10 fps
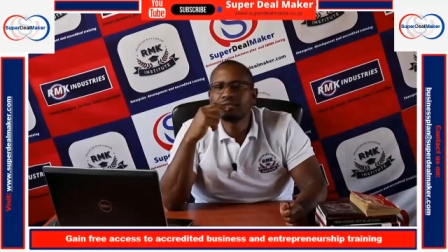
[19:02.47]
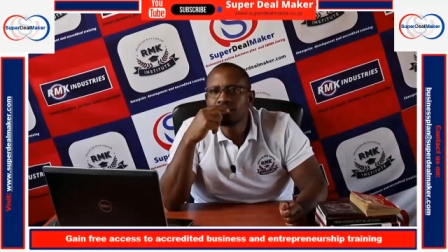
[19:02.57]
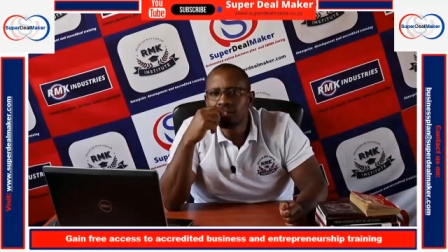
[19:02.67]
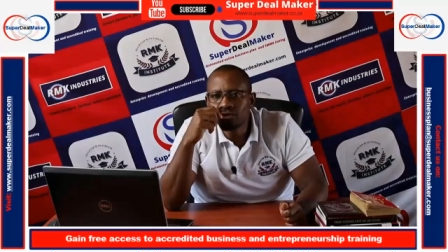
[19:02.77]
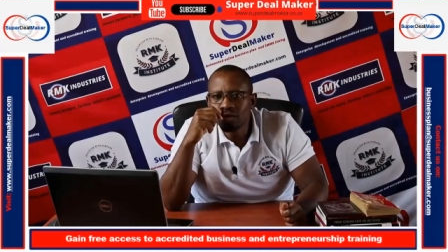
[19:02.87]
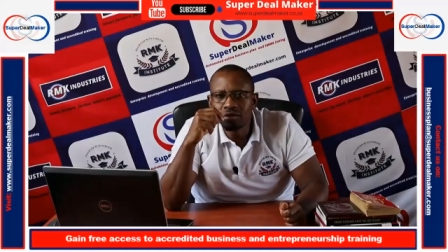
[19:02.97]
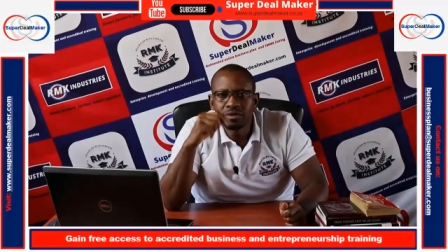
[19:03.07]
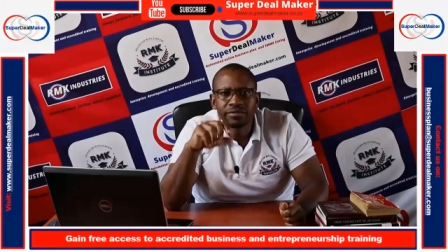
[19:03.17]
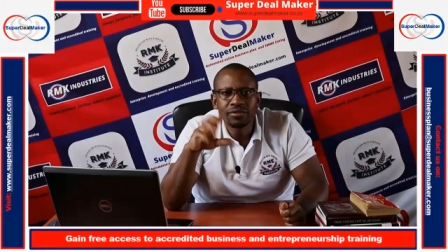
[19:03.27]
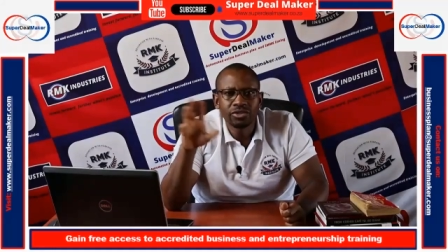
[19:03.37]
for those who are
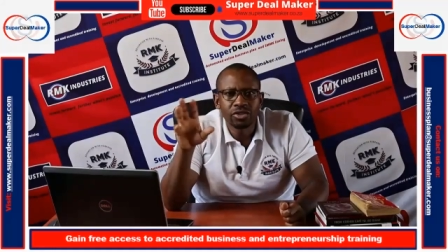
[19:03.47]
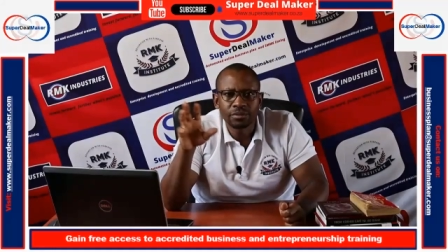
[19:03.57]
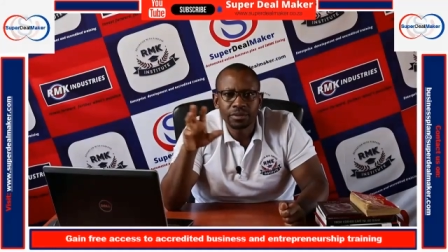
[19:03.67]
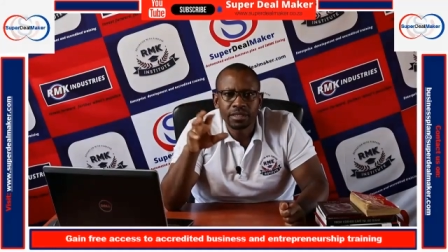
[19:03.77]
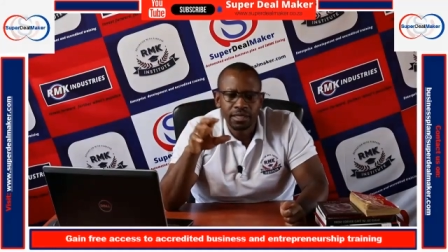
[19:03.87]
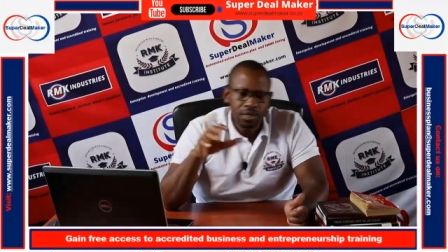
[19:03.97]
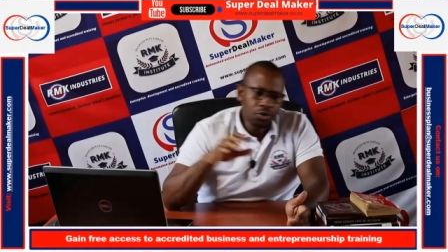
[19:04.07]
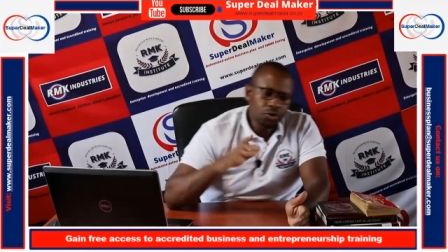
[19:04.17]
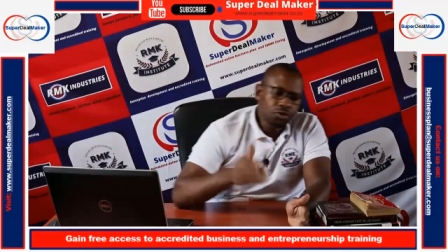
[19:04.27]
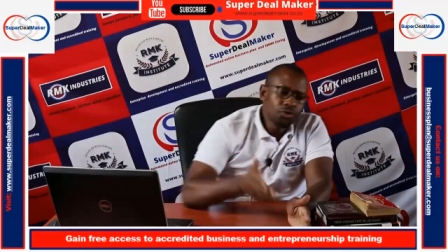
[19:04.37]
looking for jobs.
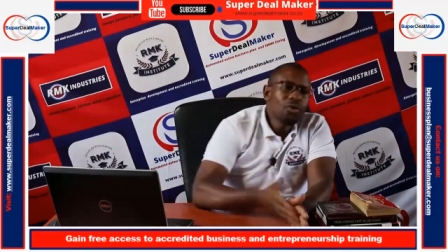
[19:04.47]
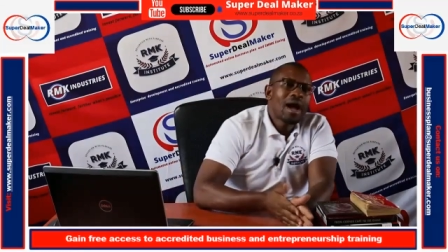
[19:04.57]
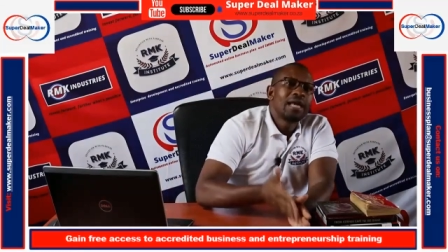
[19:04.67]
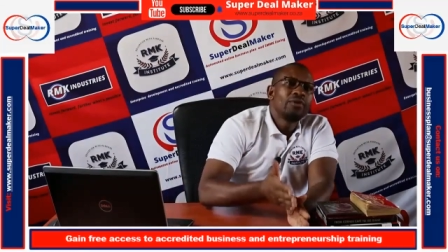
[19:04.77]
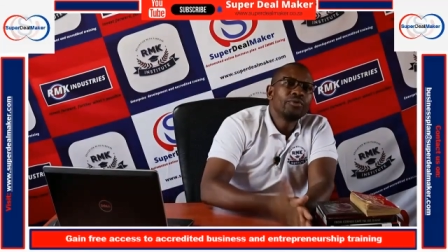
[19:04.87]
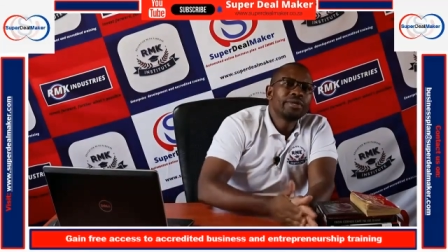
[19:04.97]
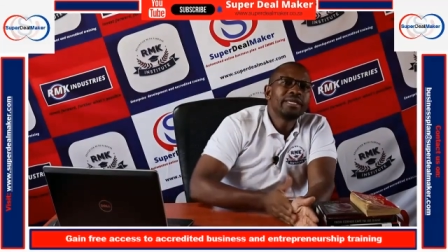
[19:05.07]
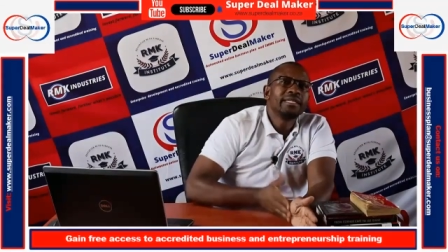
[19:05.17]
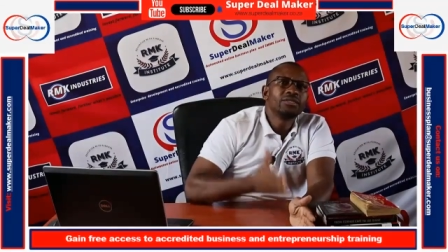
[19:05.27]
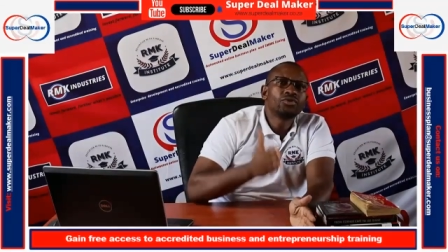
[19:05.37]
You are
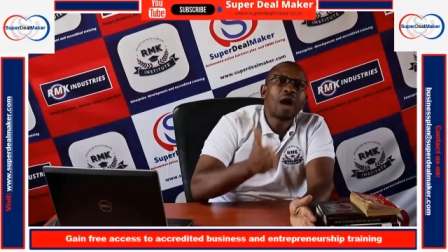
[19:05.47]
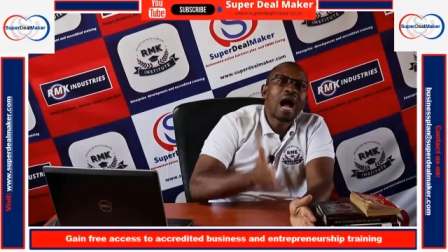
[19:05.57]
looking to